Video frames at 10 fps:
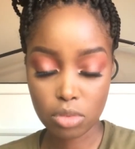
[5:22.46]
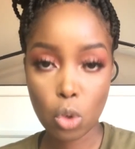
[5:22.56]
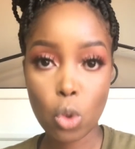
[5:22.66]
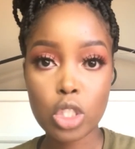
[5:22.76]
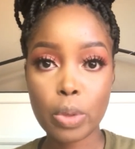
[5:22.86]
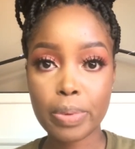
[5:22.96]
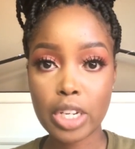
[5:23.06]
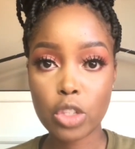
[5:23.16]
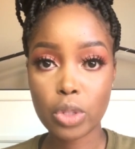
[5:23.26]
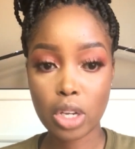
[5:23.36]
Also, what we're going to
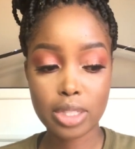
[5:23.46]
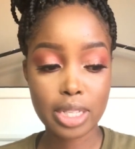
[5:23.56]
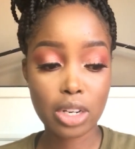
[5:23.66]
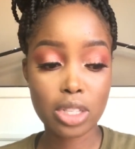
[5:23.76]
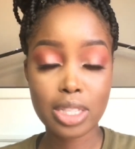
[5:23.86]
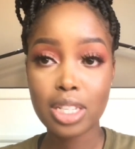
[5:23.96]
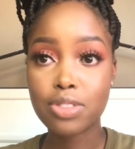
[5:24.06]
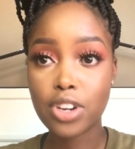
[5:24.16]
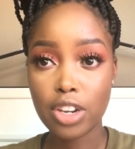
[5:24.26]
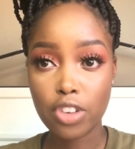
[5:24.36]
do with the concealer, concealer is
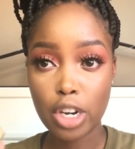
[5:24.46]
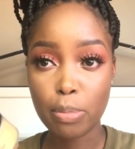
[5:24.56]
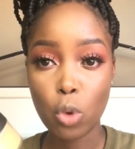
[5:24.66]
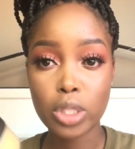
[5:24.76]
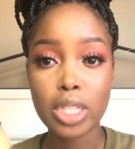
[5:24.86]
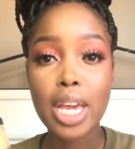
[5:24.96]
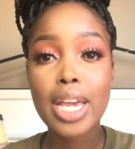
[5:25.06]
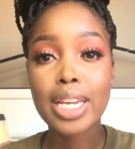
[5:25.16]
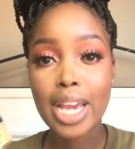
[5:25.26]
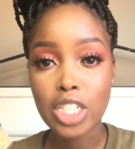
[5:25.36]
very, very important.
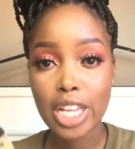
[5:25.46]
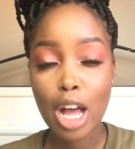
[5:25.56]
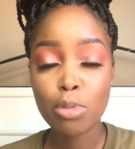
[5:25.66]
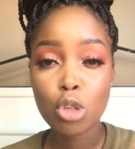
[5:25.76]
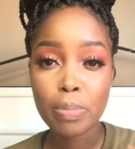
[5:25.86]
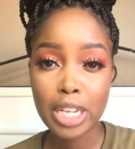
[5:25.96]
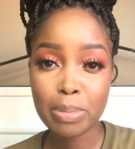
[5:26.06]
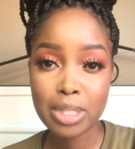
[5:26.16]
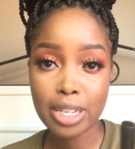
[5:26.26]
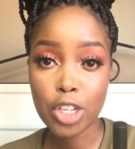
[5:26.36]
It actually helps your
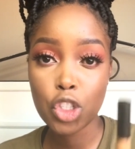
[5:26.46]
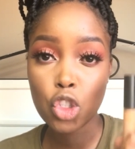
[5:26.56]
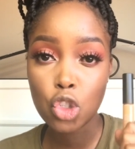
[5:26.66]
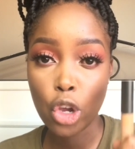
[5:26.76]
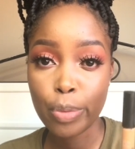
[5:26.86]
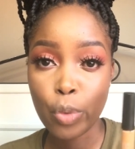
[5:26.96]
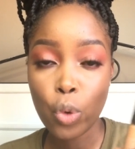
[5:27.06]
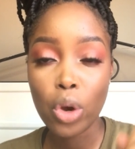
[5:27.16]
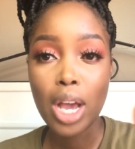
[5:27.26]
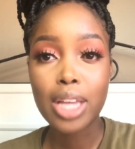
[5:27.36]
pigmentation show
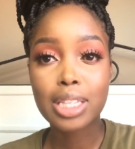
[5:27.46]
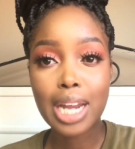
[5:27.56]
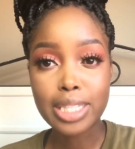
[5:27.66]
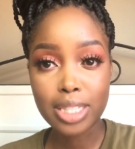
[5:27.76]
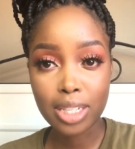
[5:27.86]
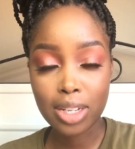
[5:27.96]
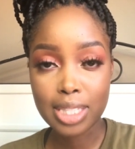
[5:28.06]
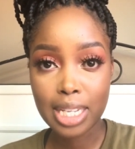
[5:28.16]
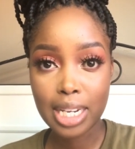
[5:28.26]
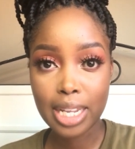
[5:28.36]
more. The lighter the
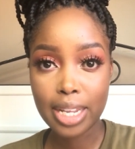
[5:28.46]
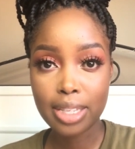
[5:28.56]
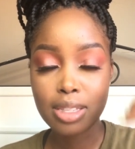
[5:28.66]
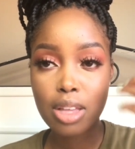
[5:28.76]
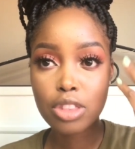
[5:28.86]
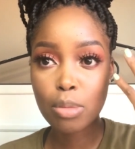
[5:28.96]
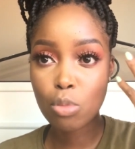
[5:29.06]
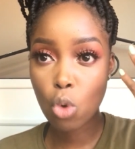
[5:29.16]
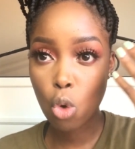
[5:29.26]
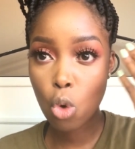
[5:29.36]
concealer is, the
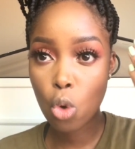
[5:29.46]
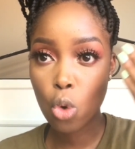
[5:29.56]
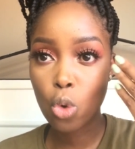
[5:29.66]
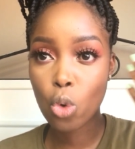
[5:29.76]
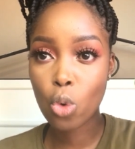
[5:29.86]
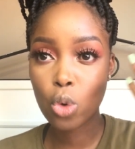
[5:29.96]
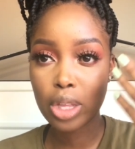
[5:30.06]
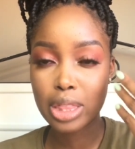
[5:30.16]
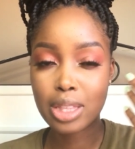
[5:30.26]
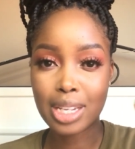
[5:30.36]
more
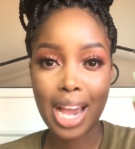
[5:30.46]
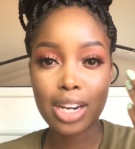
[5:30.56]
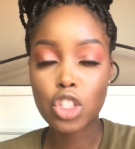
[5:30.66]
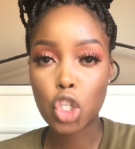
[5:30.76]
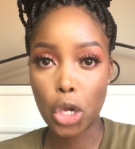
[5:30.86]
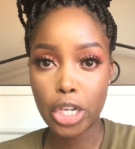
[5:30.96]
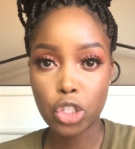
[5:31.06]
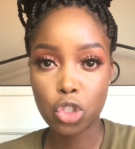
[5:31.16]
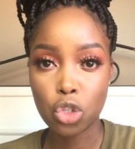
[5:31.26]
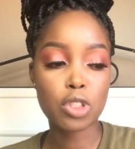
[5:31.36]
the color is going
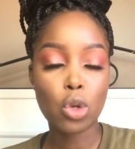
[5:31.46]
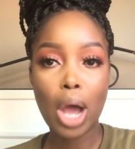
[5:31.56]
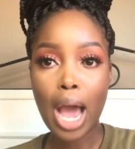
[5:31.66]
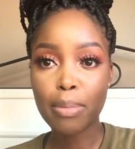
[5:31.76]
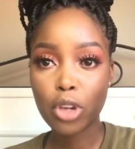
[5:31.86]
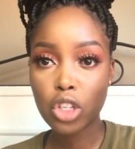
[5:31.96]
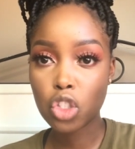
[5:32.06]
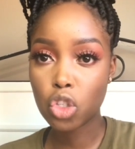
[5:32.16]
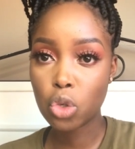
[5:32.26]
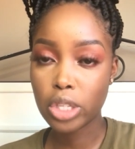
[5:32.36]
to show. So I'm going
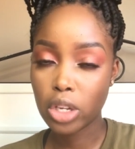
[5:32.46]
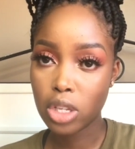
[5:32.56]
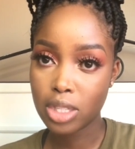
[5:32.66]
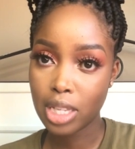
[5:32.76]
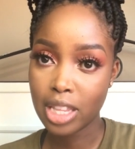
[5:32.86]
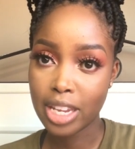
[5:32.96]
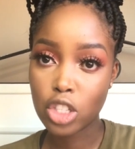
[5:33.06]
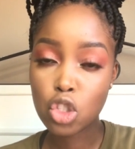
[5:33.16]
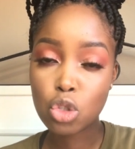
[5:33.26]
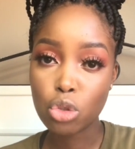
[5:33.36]
to use a concealer that is
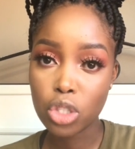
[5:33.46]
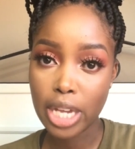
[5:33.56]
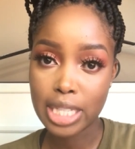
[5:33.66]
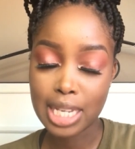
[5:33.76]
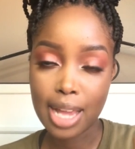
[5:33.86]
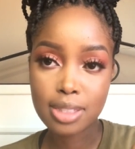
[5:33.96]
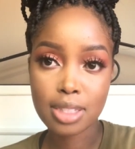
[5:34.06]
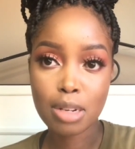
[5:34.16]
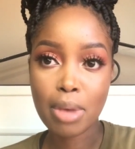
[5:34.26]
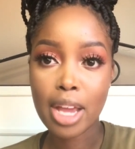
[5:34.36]
two shades lighter
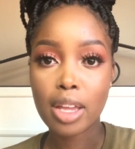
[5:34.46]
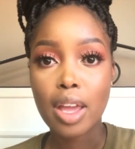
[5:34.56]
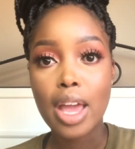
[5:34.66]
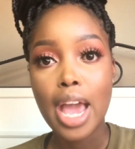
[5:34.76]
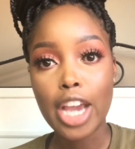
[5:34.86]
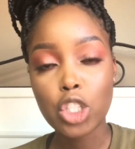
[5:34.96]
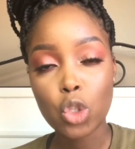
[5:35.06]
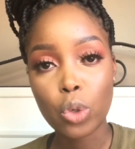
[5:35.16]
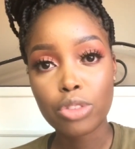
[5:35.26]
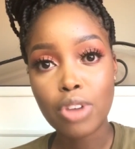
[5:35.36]
than my
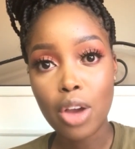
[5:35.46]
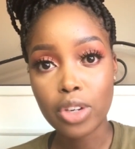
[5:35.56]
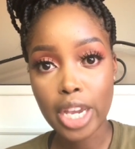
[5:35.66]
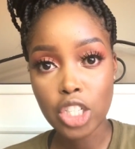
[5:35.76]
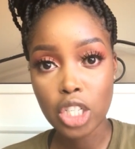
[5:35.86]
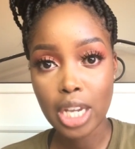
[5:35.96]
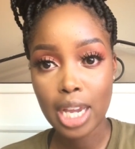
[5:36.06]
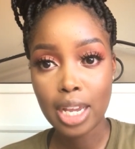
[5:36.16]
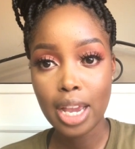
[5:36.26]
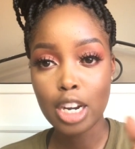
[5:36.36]
actual foundation
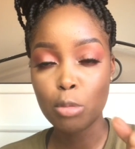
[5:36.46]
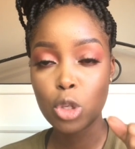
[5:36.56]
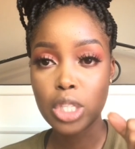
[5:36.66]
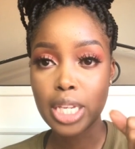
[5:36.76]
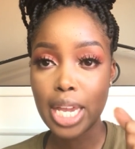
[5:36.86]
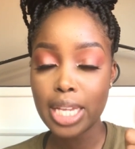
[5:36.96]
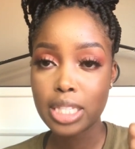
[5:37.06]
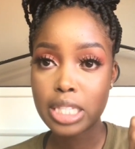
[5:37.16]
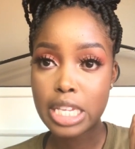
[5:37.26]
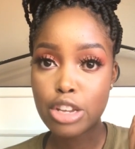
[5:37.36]
color, and I'm using
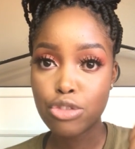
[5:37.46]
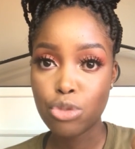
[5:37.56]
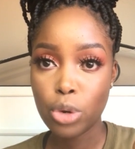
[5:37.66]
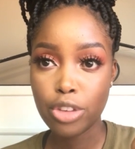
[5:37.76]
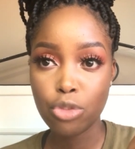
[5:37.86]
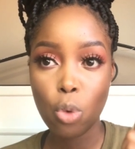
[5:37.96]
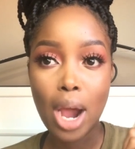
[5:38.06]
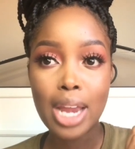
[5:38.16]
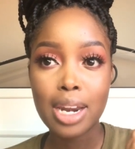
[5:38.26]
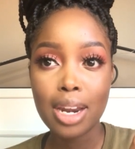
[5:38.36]
NC44.
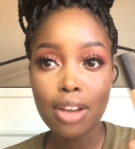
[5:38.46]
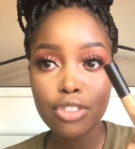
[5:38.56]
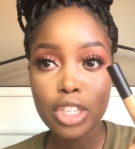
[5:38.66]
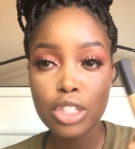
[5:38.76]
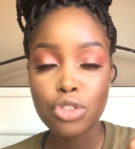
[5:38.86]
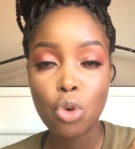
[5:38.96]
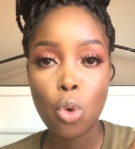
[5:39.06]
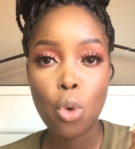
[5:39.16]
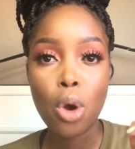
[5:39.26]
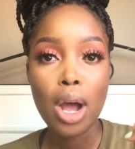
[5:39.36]
I love this
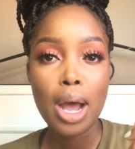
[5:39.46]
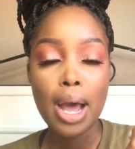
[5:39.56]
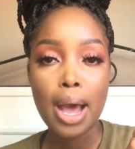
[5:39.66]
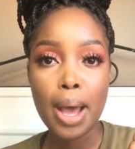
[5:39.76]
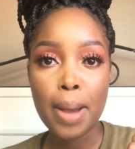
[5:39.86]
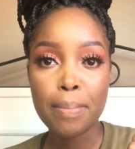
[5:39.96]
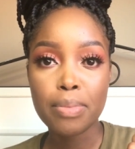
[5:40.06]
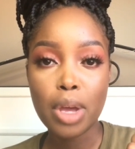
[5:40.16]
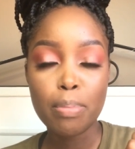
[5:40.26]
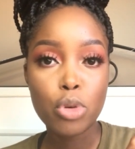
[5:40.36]
for
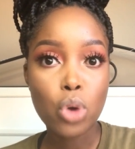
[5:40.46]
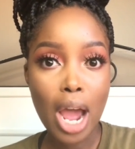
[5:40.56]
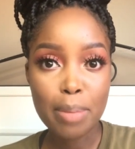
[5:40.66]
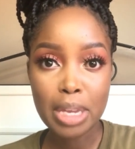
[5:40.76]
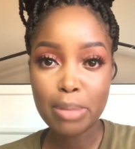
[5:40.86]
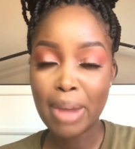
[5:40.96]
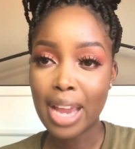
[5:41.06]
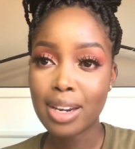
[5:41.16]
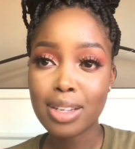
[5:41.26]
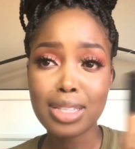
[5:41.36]
priming my
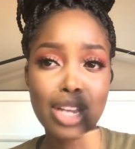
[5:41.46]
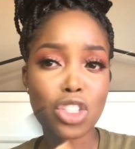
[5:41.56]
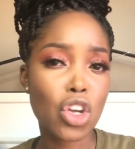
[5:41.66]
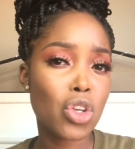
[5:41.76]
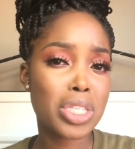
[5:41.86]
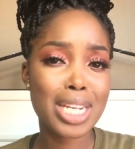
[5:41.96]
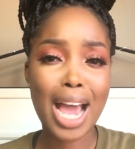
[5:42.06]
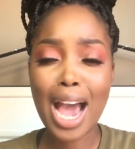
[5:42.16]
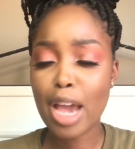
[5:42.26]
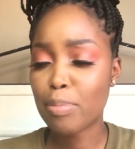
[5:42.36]
lids. I don't use an
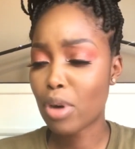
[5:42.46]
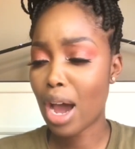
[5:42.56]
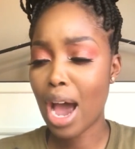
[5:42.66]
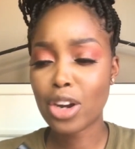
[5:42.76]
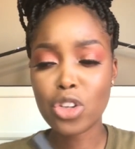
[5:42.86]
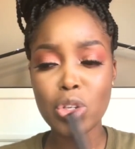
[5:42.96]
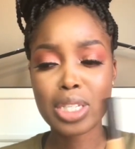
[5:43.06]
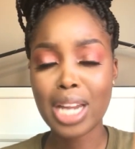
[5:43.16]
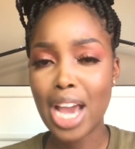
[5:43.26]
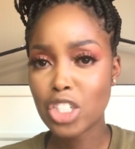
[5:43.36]

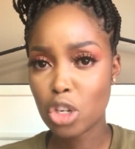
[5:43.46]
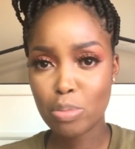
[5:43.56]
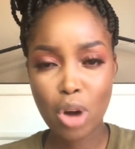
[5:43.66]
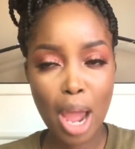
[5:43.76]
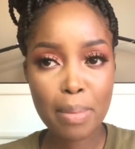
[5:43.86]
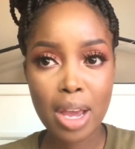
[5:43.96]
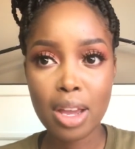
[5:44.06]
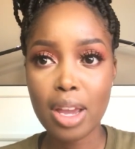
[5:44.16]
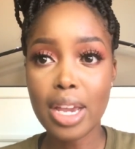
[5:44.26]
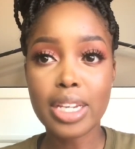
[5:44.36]
eyeshadow primer.
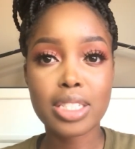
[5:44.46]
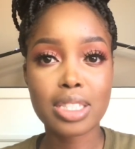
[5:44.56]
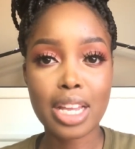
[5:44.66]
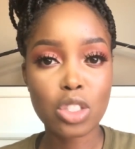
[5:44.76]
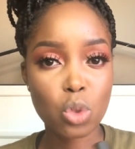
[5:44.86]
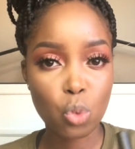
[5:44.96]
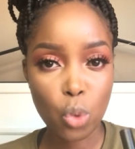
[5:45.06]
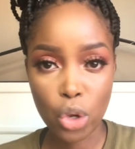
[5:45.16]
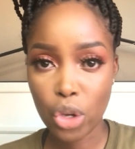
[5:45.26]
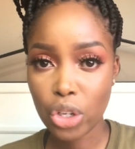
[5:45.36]
It just doesn't
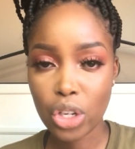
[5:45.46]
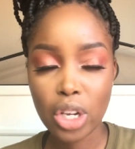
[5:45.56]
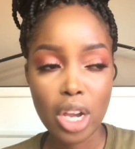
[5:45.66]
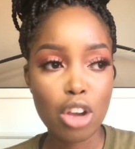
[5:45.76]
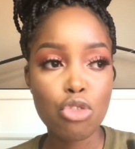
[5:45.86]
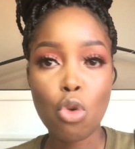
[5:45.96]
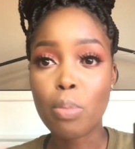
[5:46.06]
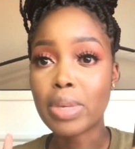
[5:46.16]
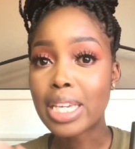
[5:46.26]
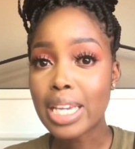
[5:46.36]
work for
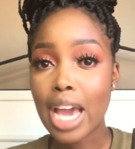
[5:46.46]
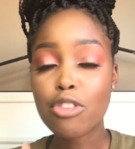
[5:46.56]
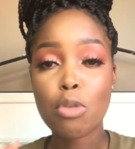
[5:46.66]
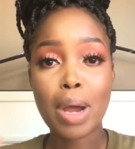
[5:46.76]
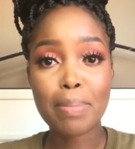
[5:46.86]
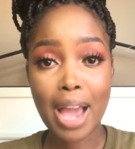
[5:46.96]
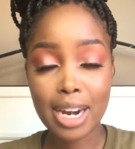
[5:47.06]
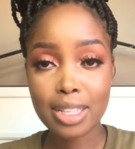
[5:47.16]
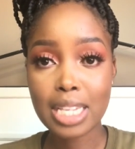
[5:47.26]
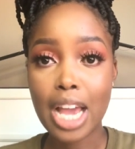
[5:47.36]
me and for my
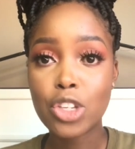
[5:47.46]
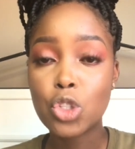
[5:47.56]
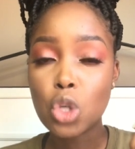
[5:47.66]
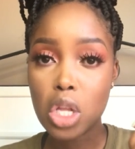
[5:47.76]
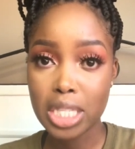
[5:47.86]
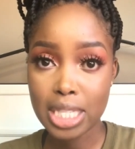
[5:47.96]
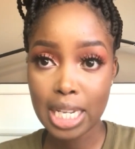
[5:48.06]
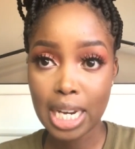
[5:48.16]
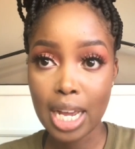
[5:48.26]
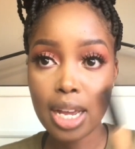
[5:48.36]
palette. I use
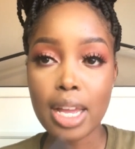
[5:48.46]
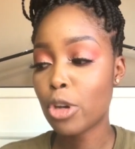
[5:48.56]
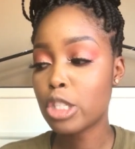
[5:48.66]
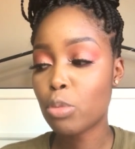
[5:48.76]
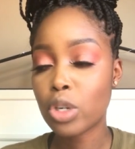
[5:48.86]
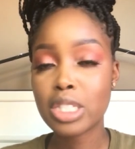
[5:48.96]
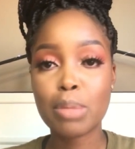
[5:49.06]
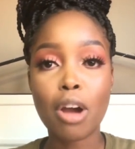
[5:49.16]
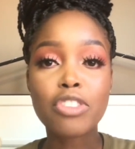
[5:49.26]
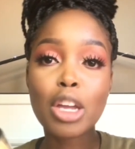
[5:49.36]
concealer. Most important step
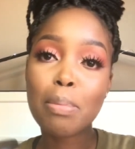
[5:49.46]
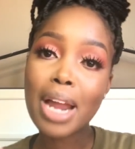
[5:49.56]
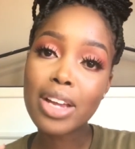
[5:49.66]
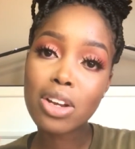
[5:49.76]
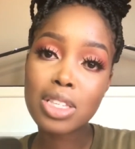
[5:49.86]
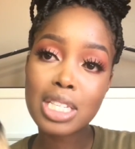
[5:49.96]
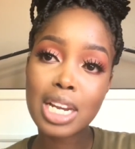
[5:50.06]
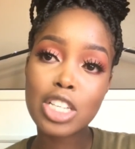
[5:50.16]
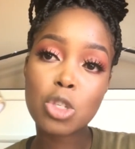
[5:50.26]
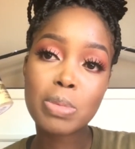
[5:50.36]
after applying concealer
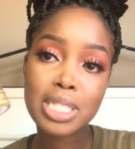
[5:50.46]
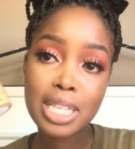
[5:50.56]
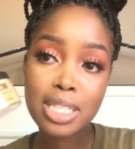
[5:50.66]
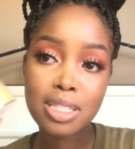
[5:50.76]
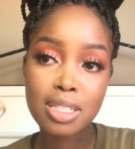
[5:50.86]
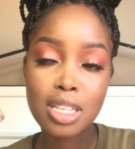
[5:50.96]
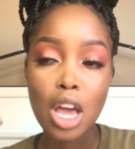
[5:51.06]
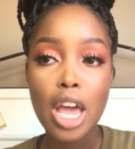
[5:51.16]
is you must set it.